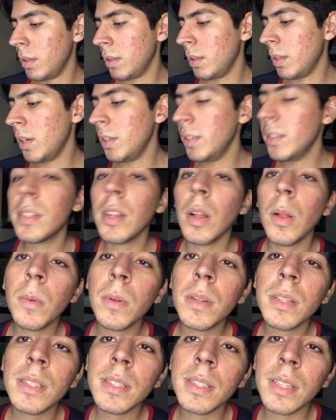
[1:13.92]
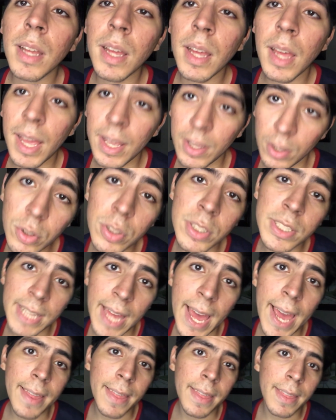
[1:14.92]
there is always a good
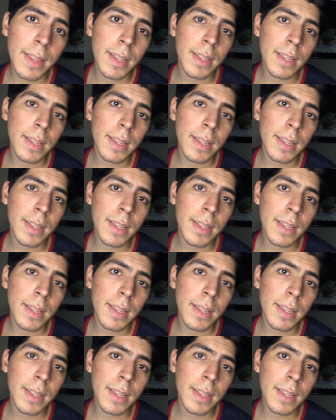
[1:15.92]
side.